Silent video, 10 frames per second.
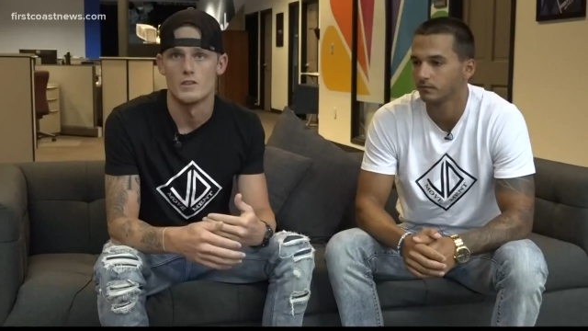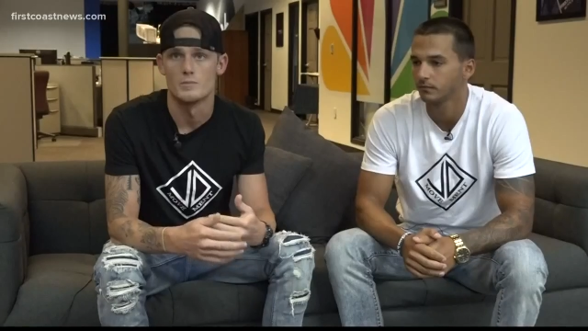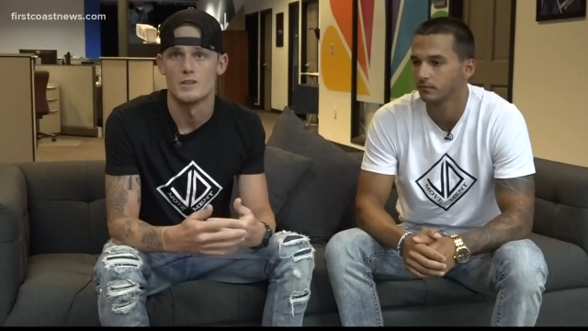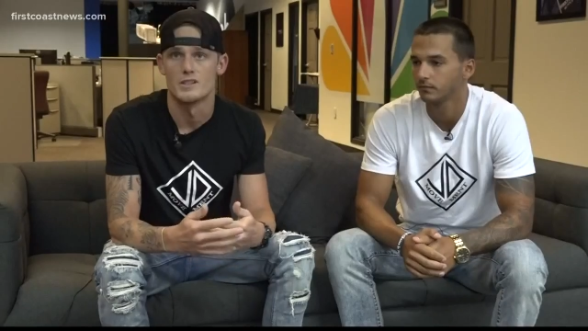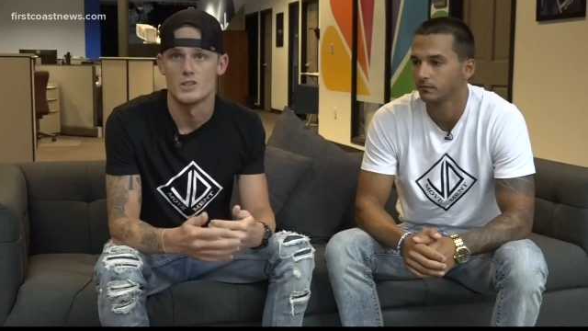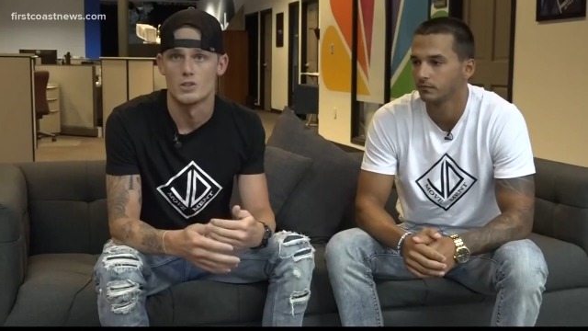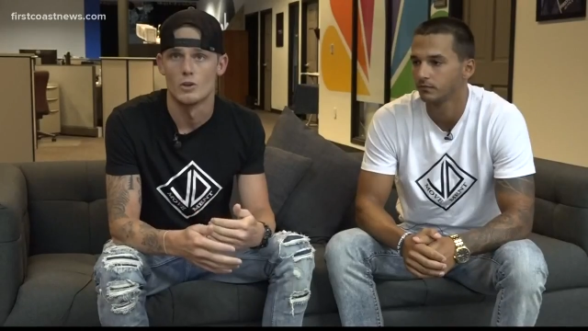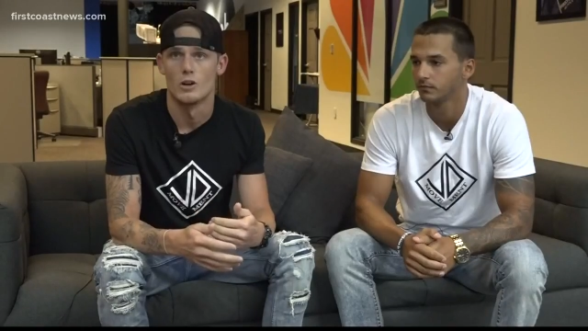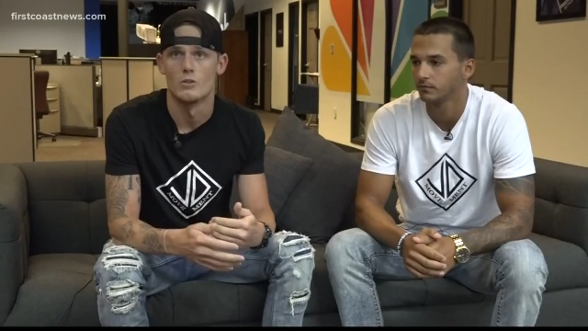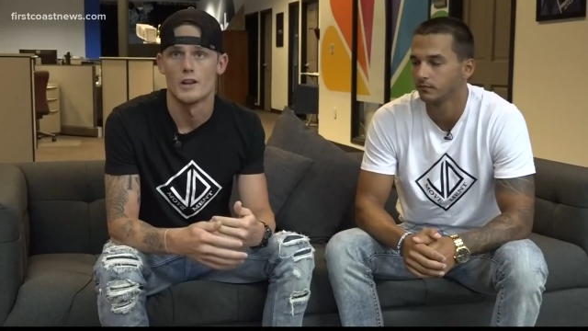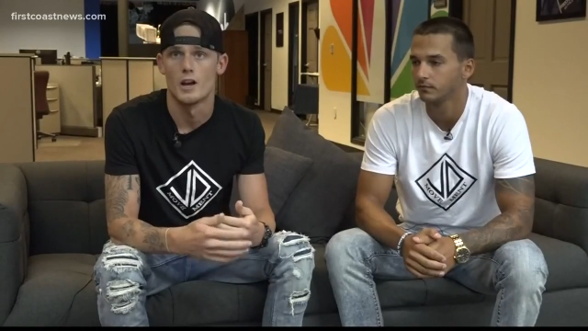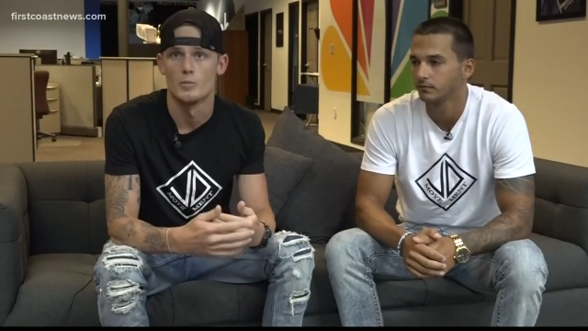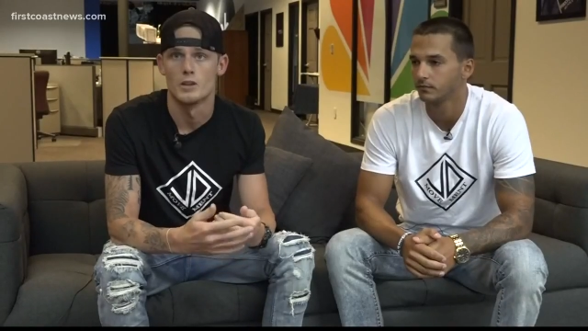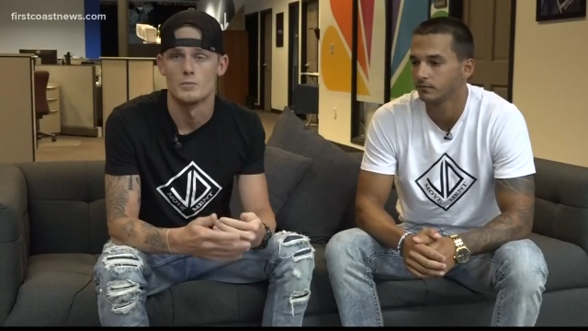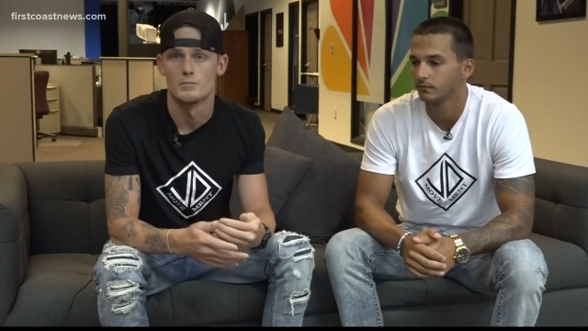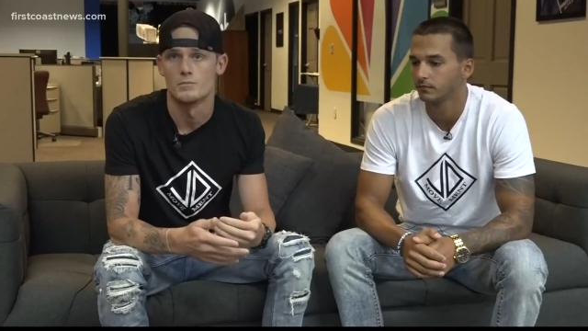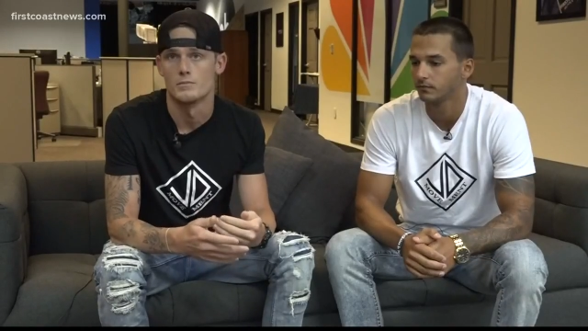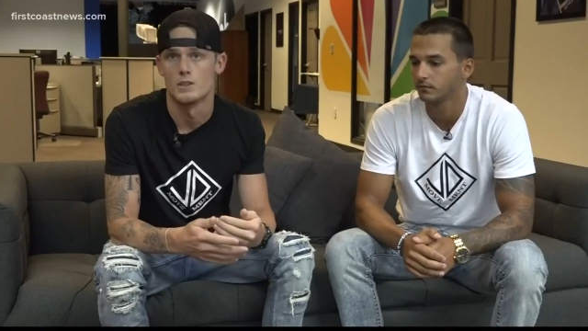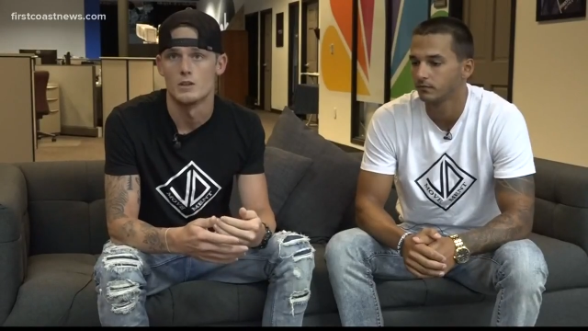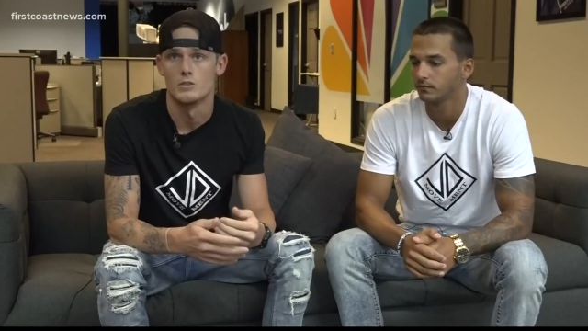Speaker 1: this business grow and help him,
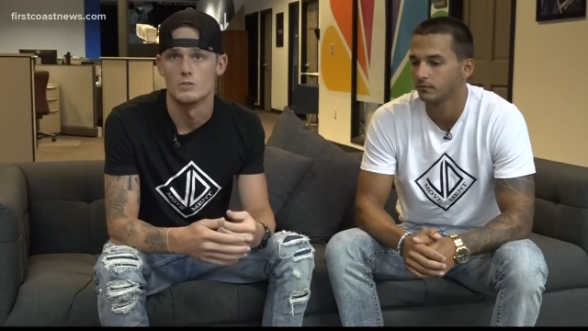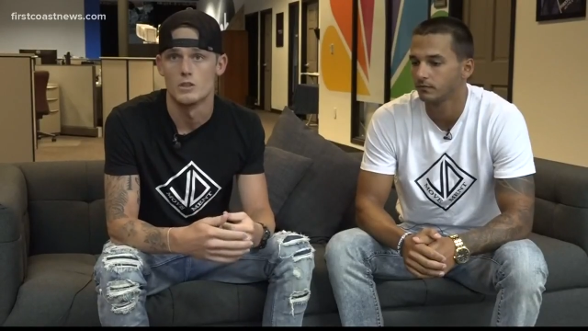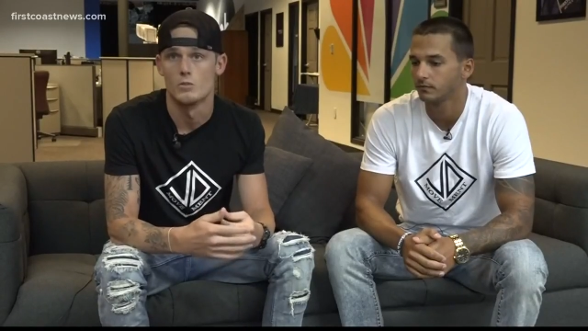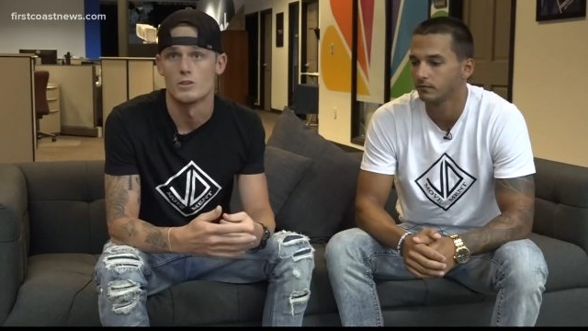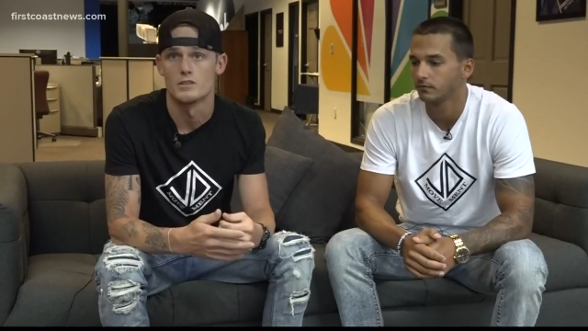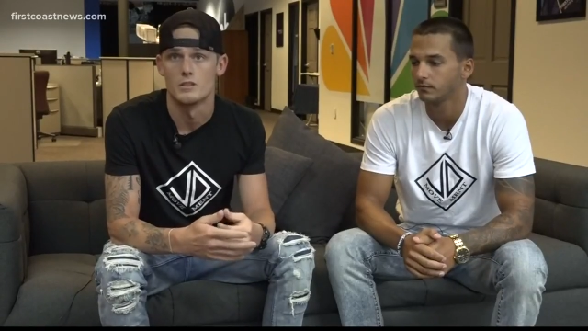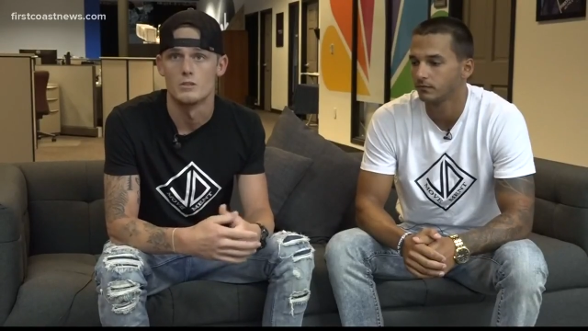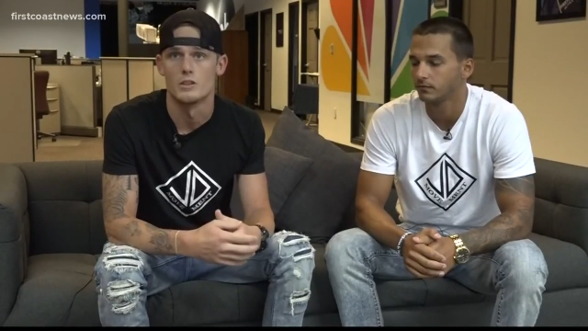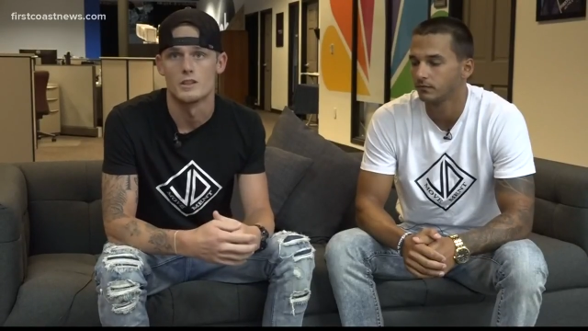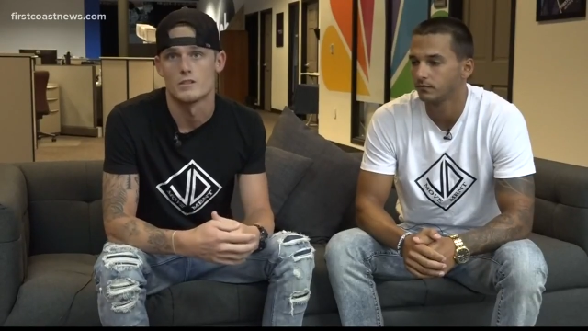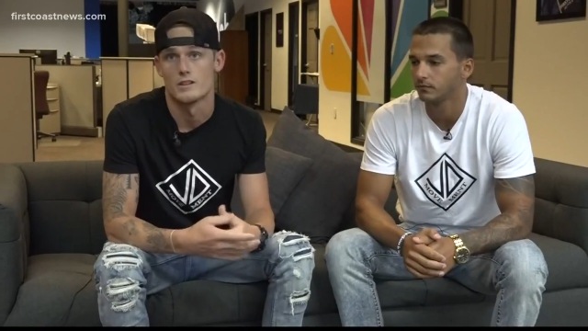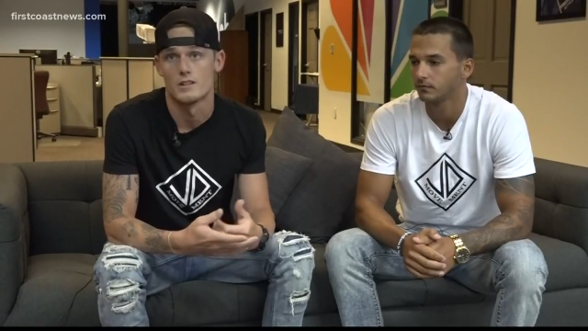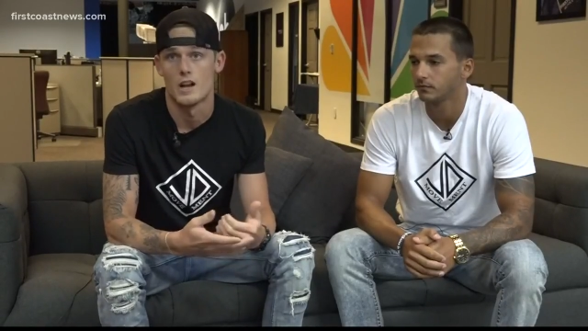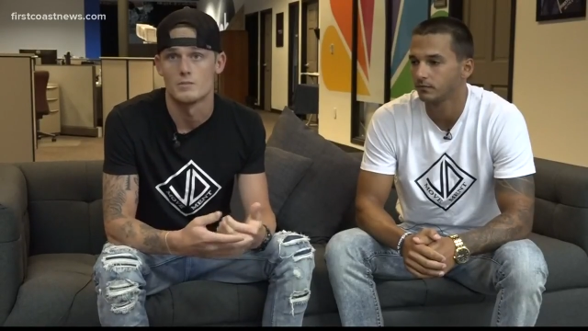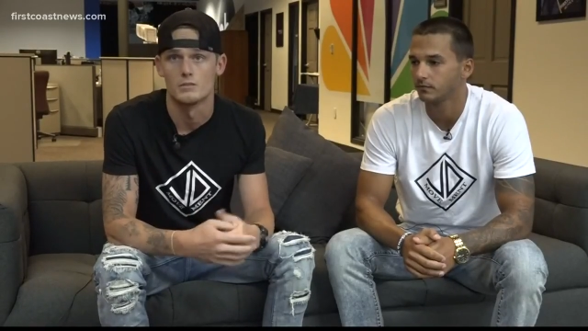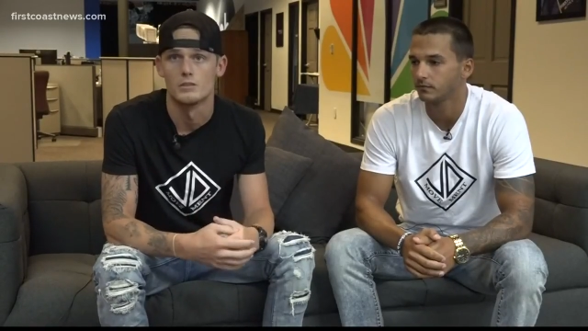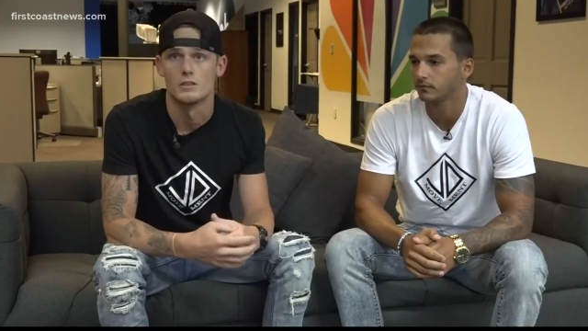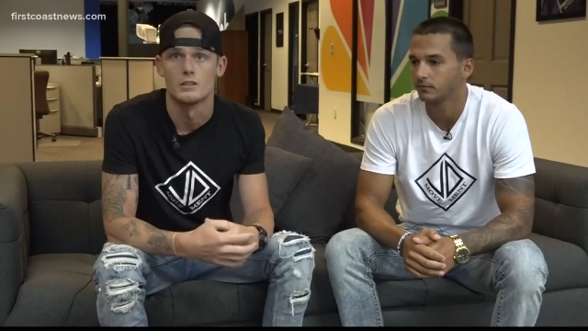you know, do what he wants to do with it. So I said absolutely.